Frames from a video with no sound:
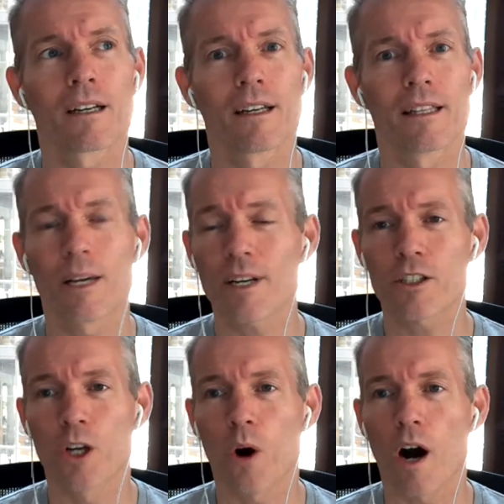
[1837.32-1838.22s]
there is
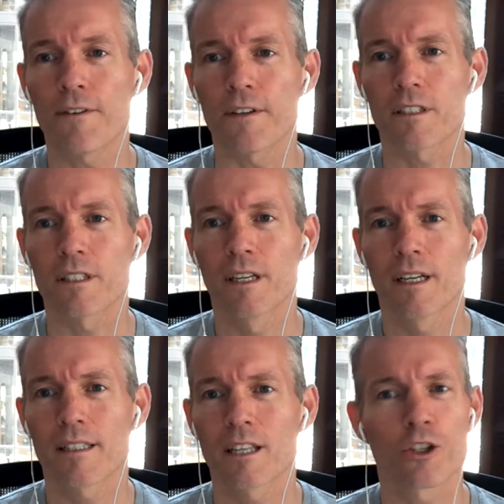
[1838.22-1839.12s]
no office.
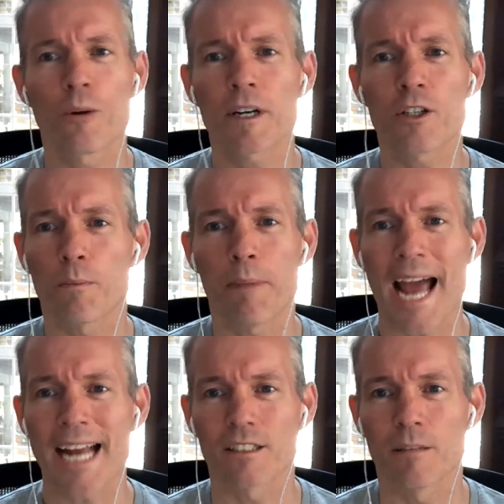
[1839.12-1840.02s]
There's nobody to
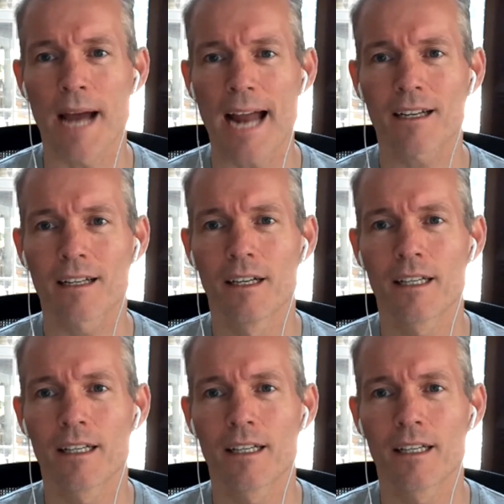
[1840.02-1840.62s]
pat on the back.